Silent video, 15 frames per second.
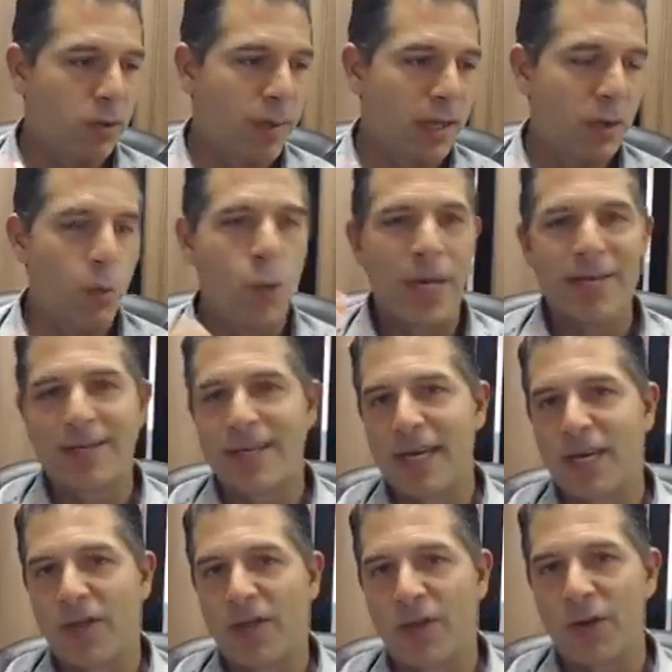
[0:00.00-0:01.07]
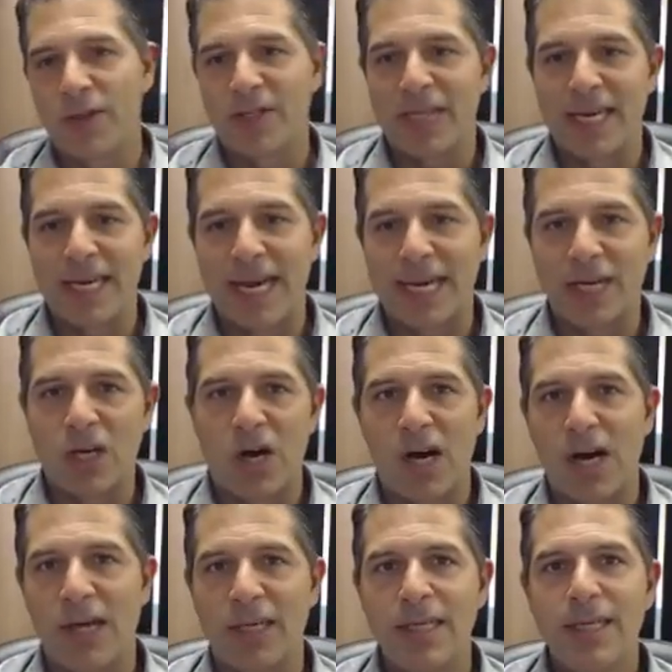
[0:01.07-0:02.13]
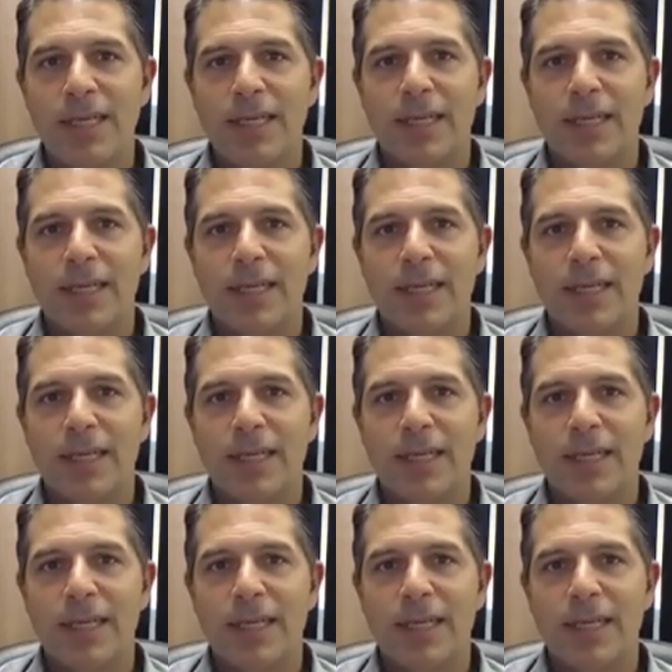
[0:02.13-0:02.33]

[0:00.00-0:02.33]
be a Wednesday or Thursday night call.